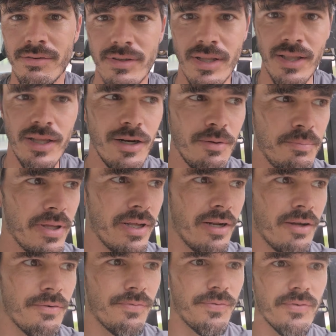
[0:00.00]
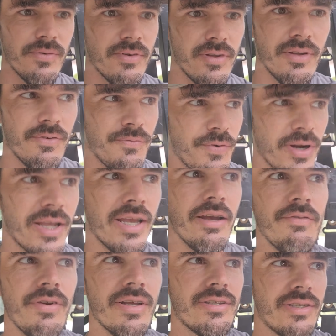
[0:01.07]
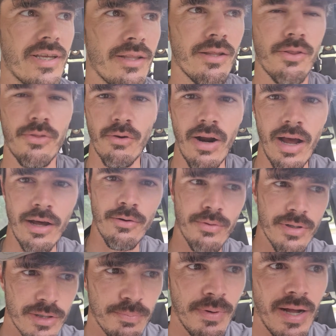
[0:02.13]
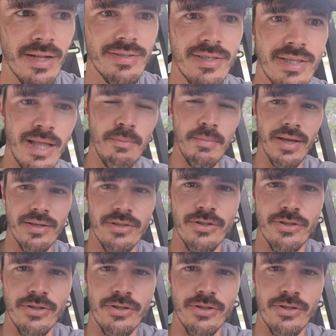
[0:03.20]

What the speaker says: Gives a little bit of forgiveness in the throttle response, and that makes